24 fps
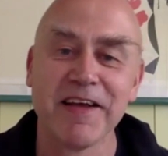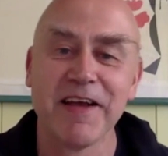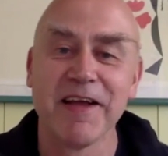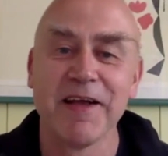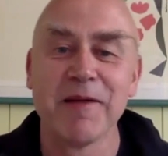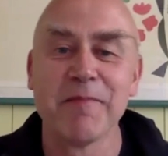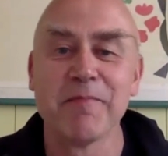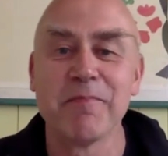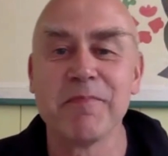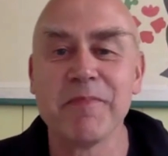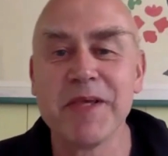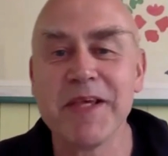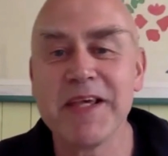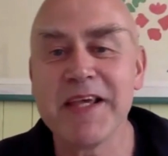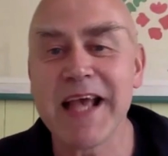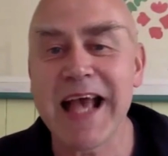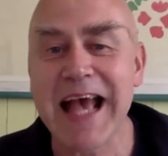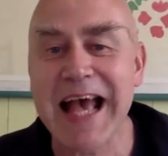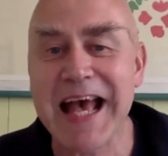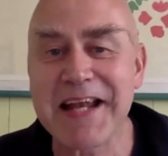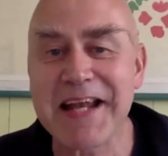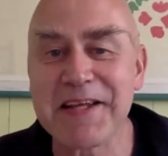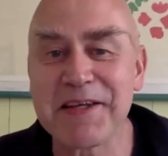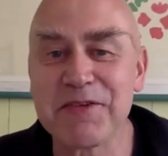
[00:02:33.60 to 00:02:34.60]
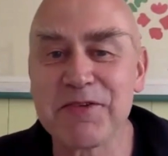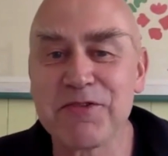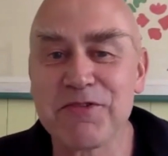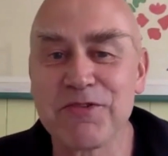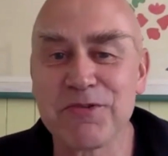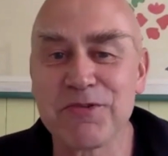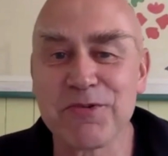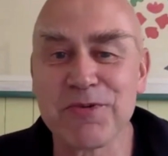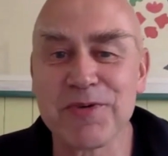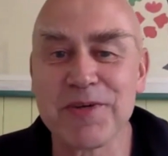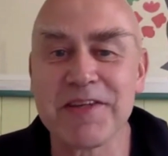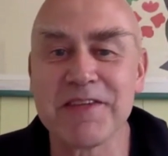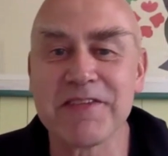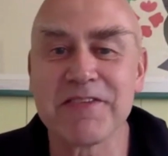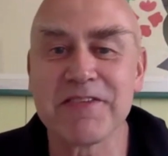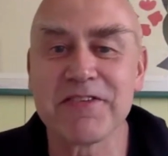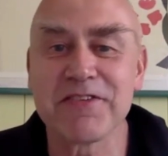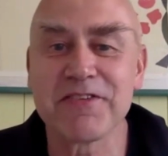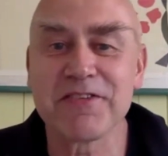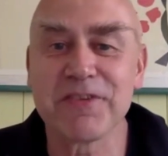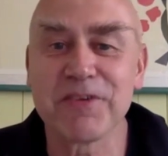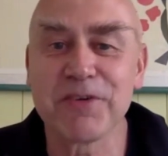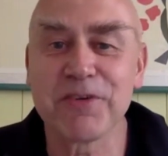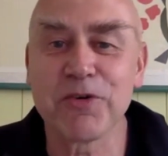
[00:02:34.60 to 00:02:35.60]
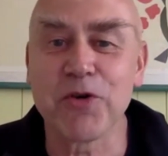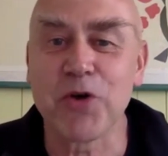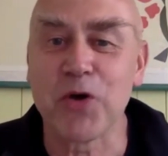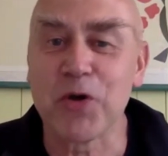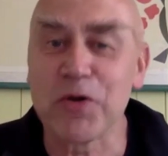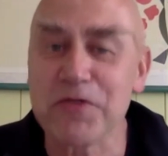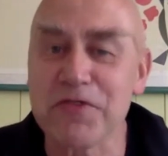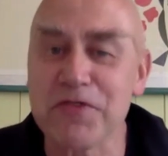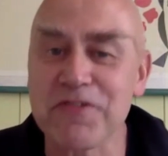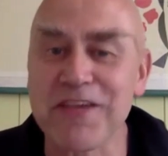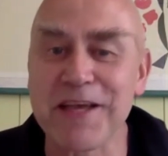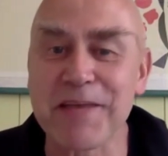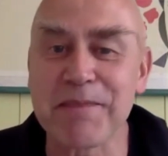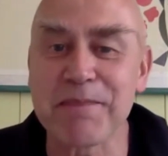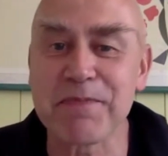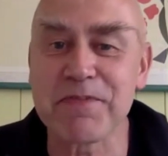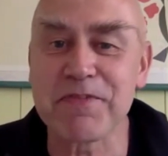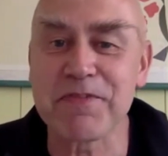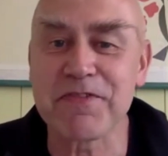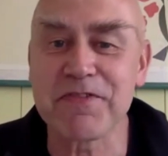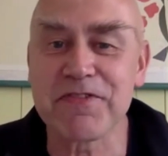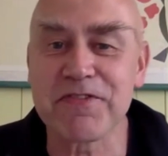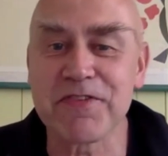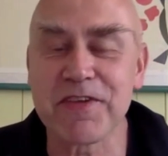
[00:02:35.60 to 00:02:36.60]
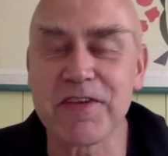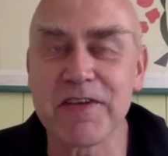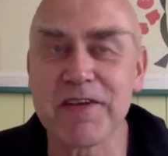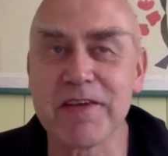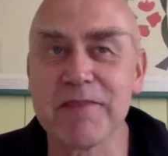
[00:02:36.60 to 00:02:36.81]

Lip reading: me adding to it concepts,